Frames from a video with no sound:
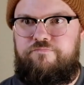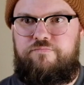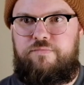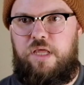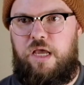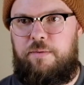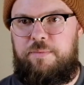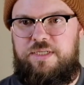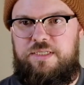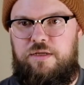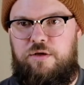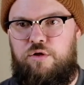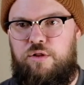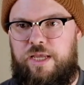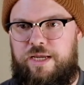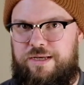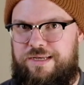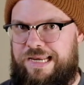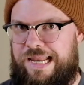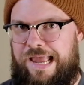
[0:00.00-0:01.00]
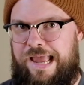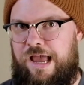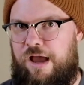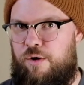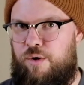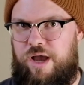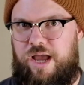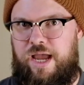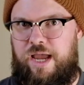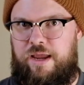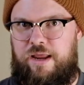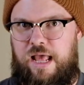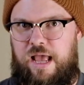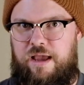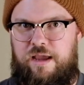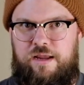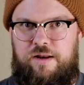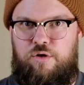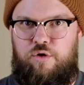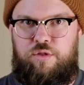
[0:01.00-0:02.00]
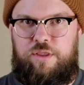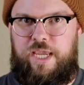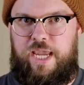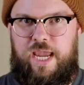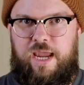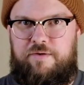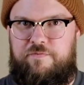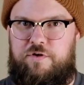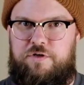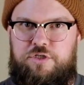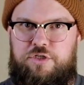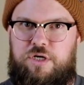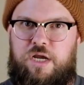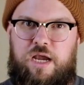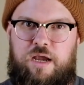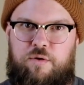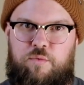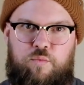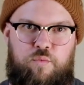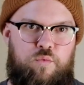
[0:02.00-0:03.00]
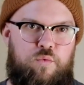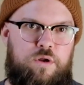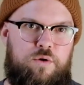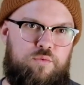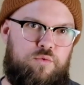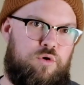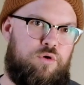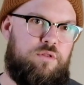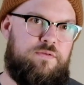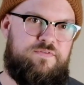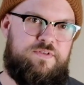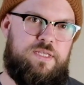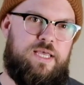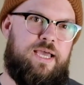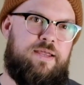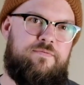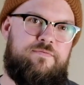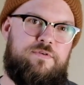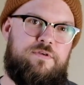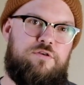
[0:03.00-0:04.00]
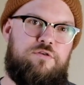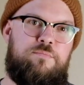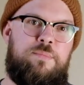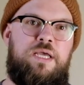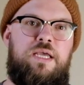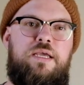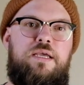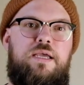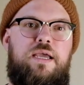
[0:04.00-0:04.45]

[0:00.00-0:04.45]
now, I had only ever shot one roll of slide film,